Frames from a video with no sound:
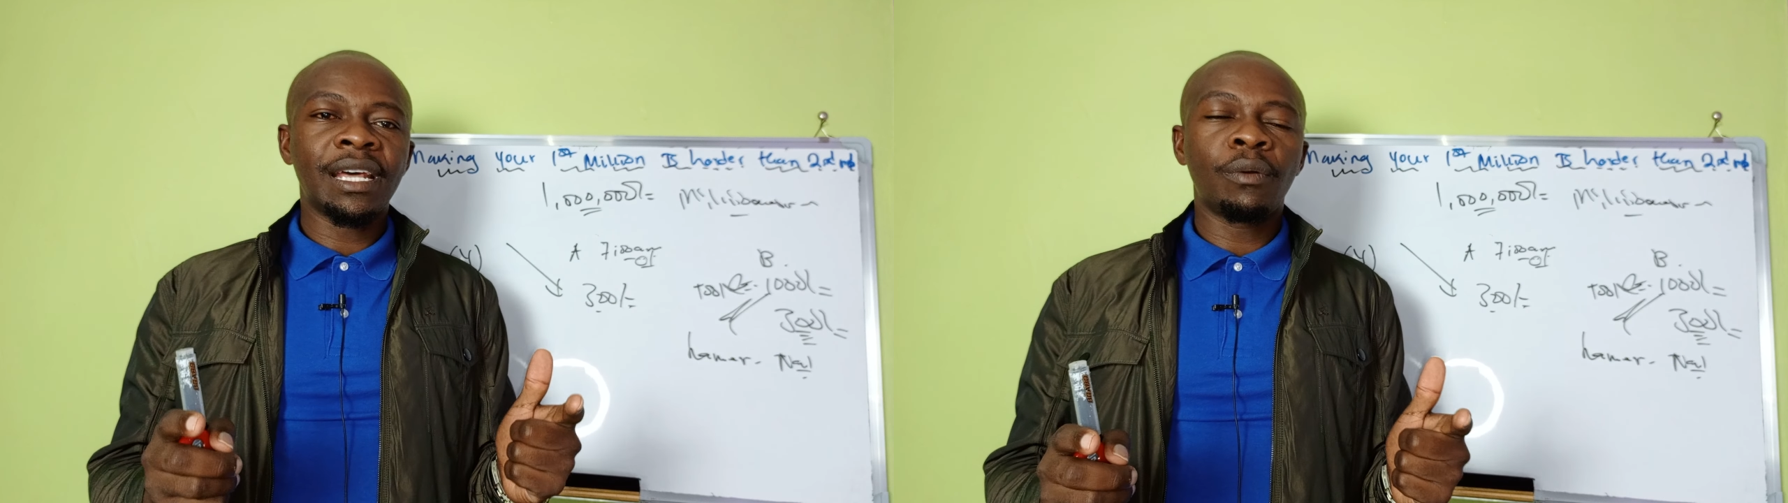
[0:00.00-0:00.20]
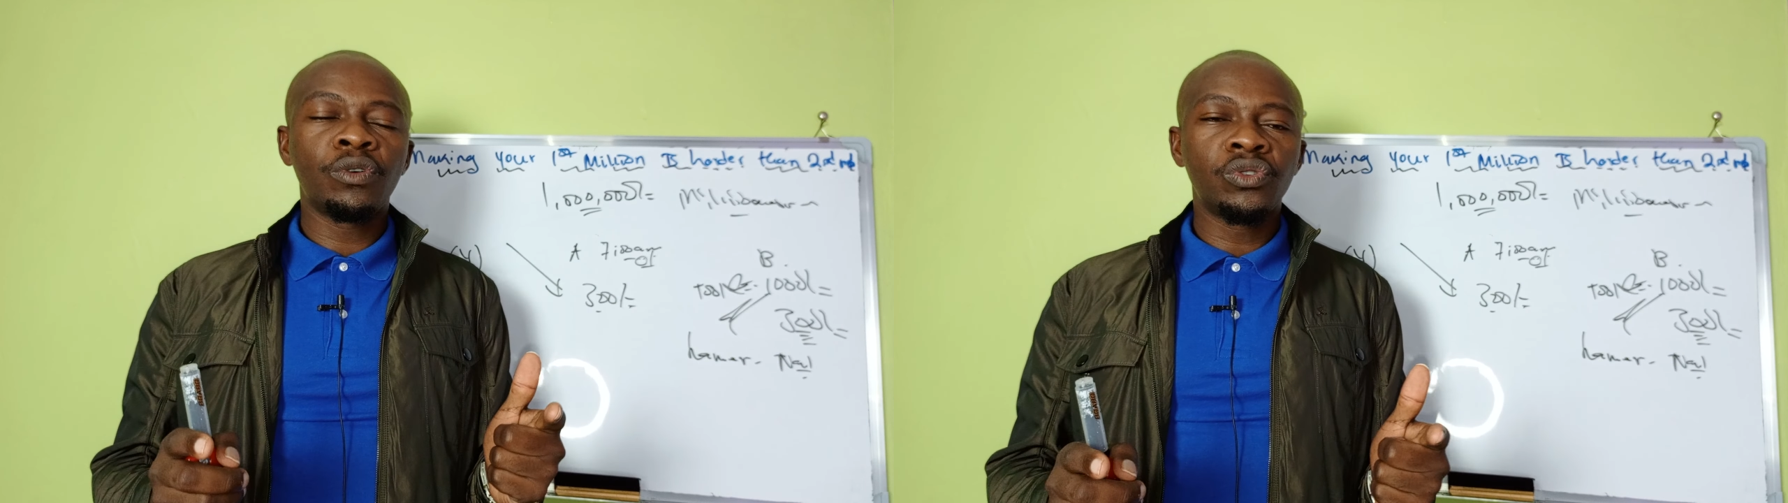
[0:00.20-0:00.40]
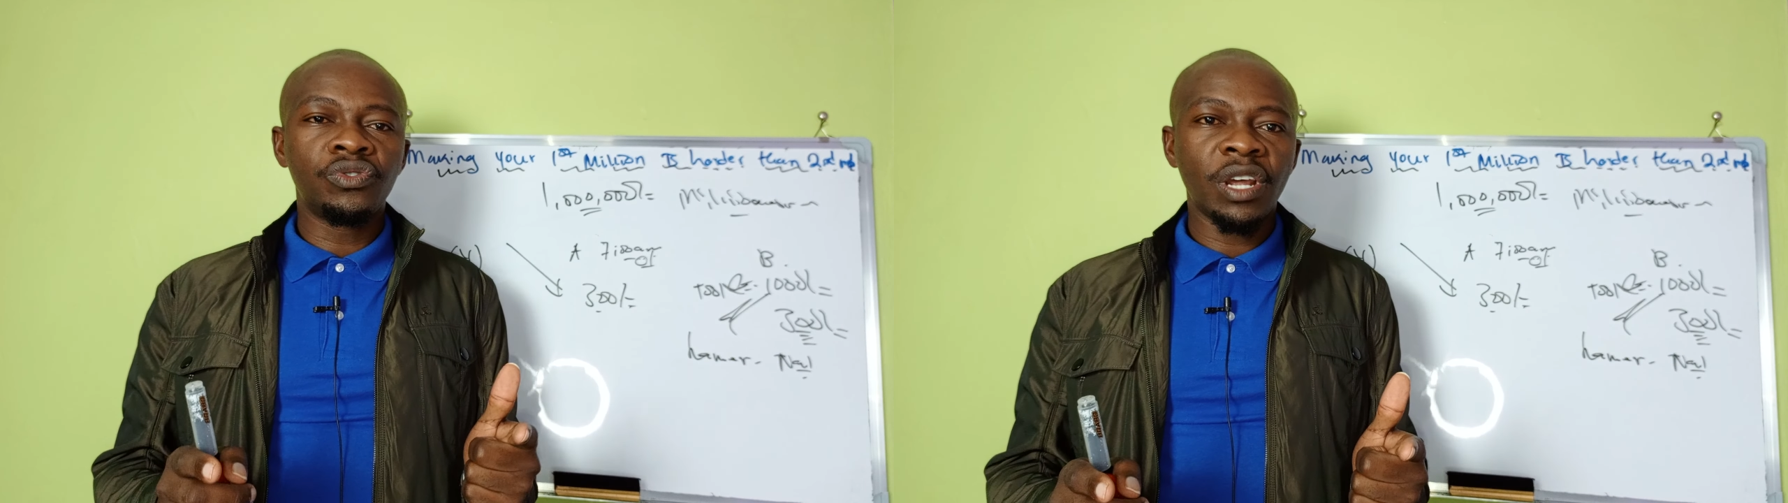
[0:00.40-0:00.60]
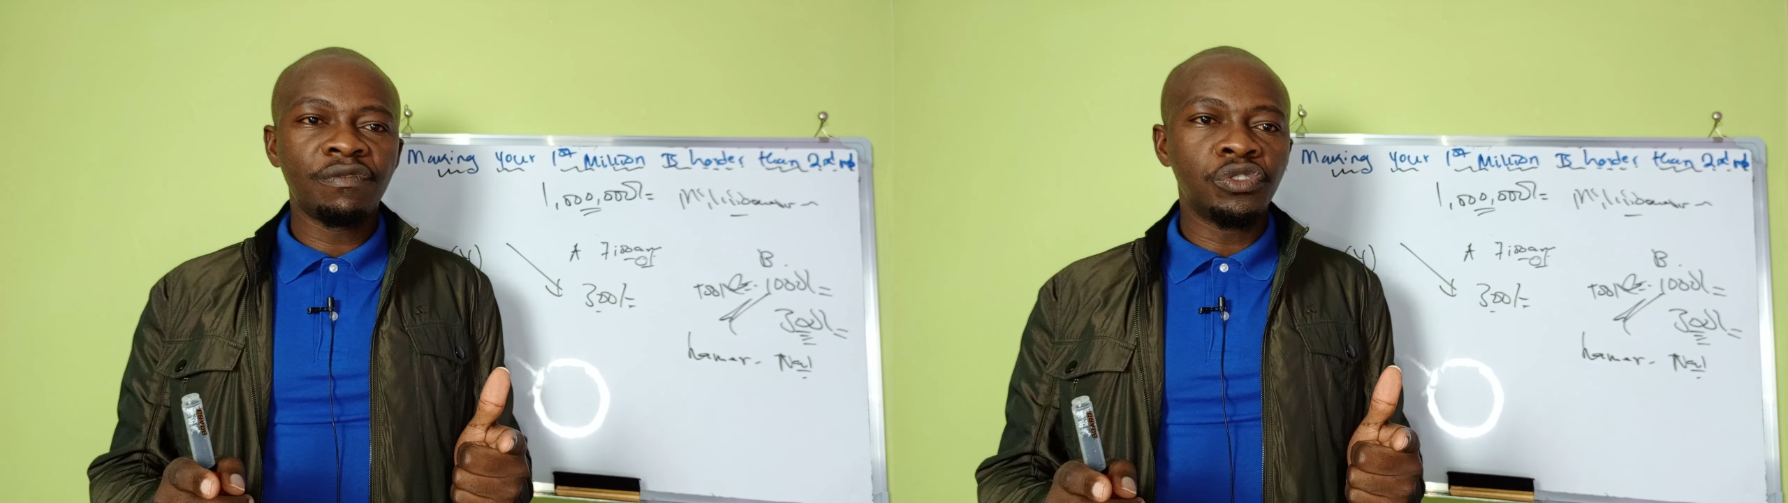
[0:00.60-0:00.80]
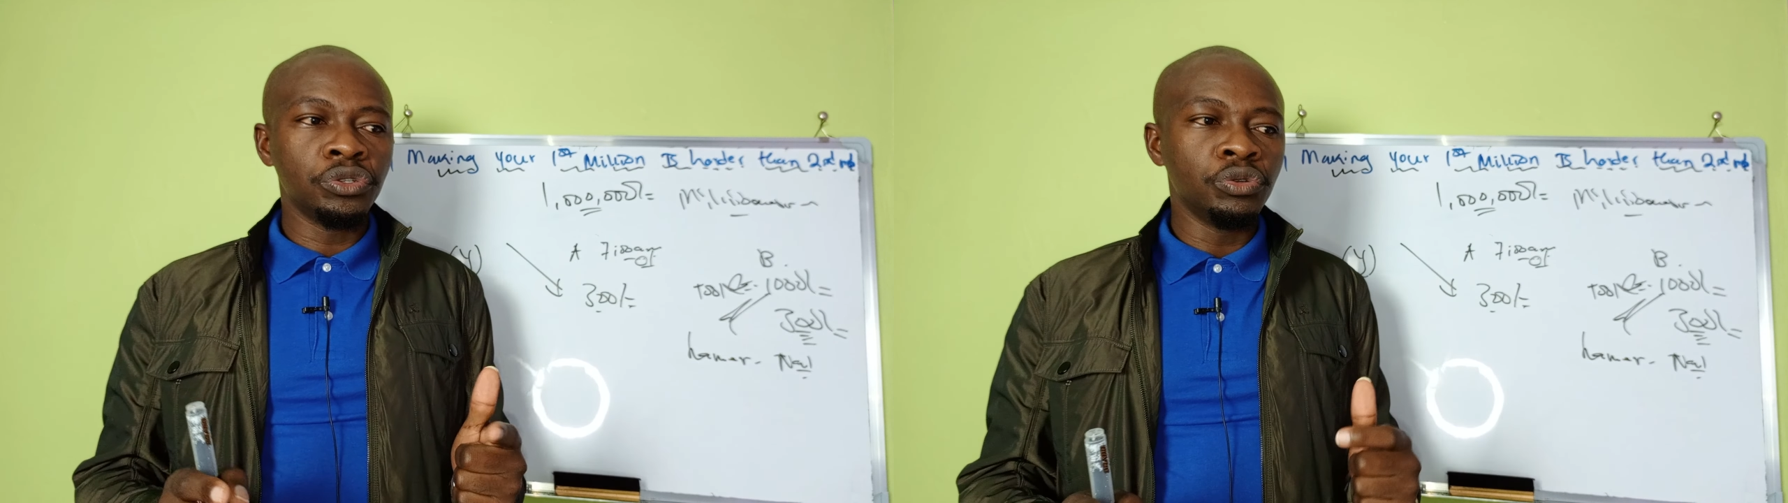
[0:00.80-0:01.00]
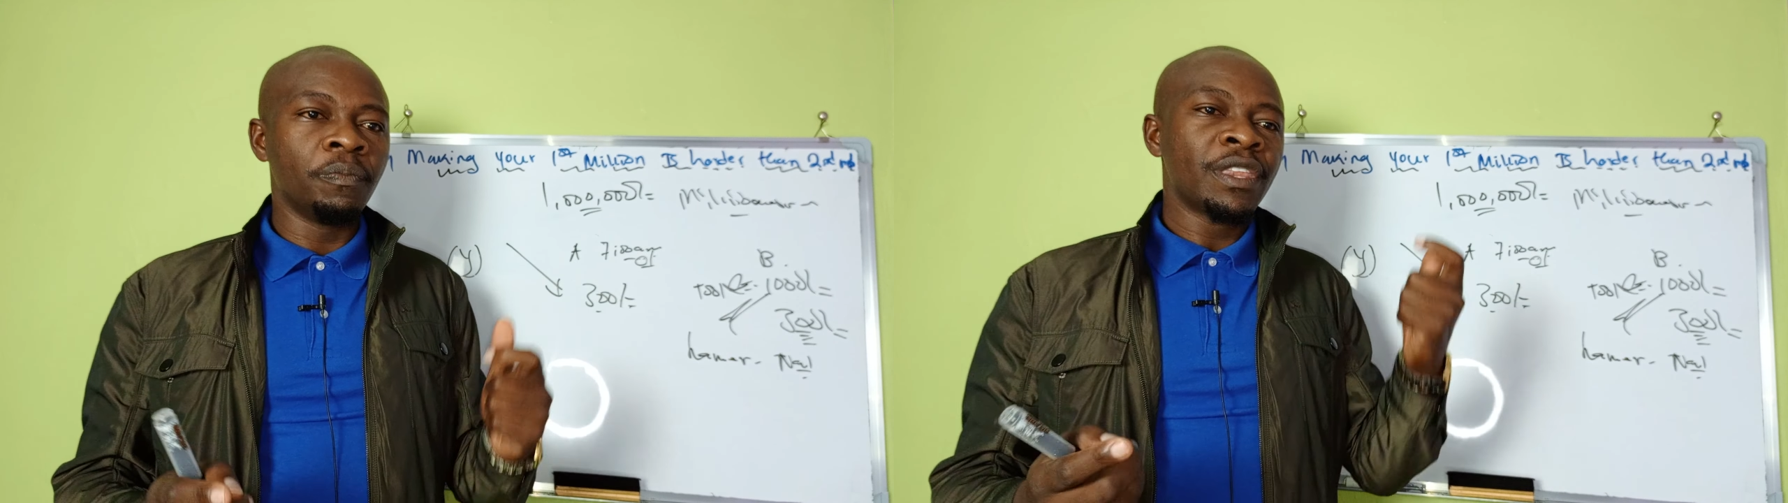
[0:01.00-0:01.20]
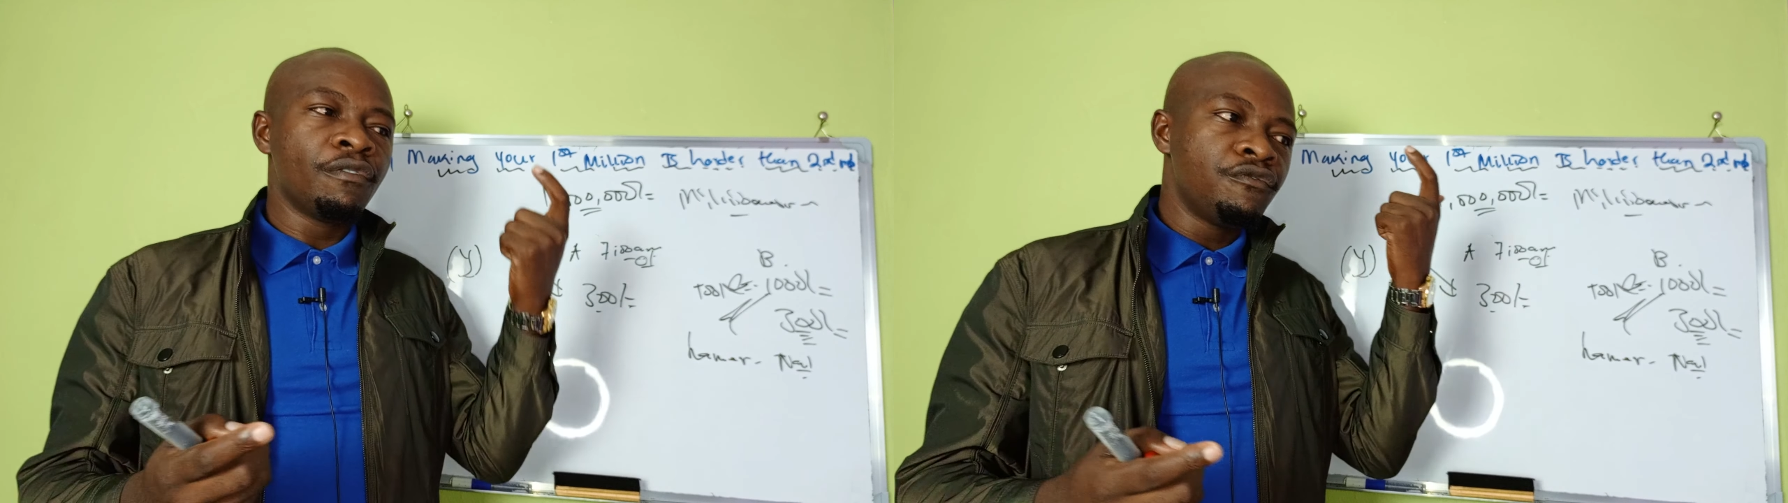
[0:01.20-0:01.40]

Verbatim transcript: I want to drive to you.